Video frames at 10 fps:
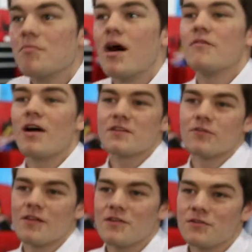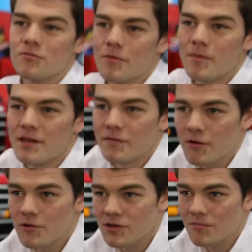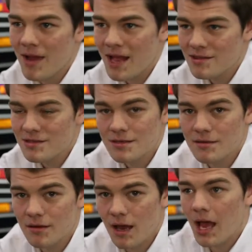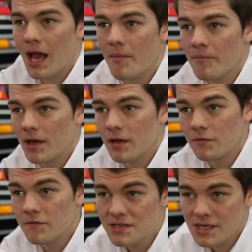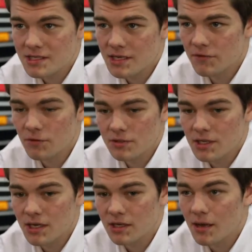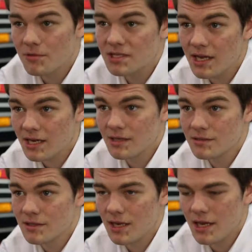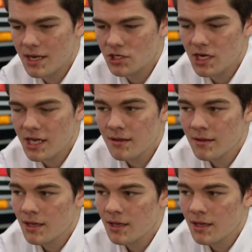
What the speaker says: My advice for others would be to focus on maths and physics if you want to come and study as an engineer.